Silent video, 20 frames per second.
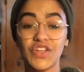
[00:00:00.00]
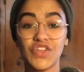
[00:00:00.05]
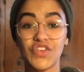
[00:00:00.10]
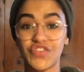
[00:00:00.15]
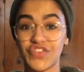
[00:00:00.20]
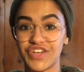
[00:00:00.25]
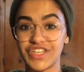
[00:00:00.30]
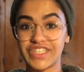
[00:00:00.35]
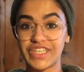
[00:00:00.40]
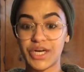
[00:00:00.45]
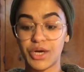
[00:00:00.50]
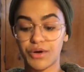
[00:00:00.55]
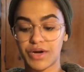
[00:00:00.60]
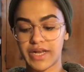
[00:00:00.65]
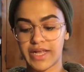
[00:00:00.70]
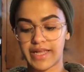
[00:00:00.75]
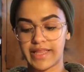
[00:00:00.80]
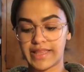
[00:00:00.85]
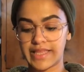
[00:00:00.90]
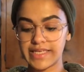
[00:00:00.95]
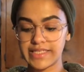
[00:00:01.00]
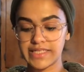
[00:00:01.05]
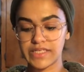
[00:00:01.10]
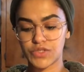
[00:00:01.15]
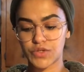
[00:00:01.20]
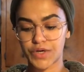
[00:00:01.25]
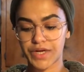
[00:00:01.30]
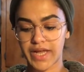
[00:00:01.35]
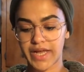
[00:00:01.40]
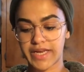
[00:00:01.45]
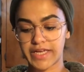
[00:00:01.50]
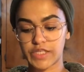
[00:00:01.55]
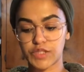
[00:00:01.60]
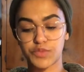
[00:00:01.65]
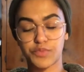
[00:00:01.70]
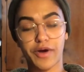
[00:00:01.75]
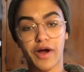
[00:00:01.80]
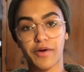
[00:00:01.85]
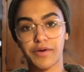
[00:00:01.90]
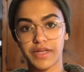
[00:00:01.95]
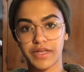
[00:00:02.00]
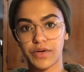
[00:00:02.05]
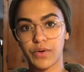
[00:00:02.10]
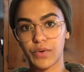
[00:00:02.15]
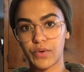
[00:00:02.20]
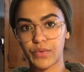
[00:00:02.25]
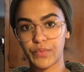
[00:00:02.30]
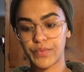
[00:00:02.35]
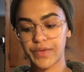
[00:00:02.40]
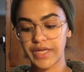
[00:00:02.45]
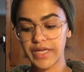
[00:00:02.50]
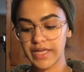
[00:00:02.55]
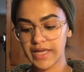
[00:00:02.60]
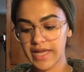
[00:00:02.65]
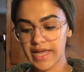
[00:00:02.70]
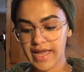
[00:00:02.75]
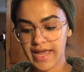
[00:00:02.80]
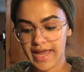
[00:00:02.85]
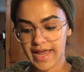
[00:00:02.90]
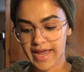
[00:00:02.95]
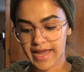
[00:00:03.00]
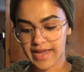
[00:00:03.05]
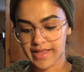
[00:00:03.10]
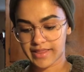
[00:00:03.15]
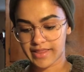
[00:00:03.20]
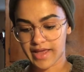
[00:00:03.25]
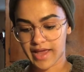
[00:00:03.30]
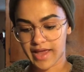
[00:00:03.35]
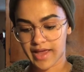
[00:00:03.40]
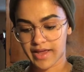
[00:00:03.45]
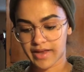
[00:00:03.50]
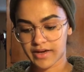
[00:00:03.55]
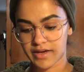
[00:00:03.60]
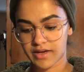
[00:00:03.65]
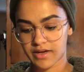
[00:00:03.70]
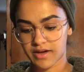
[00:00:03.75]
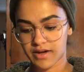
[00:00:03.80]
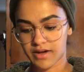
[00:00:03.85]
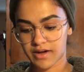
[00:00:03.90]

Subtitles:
The first ingredient in this is organic sprouted whole wheat, and then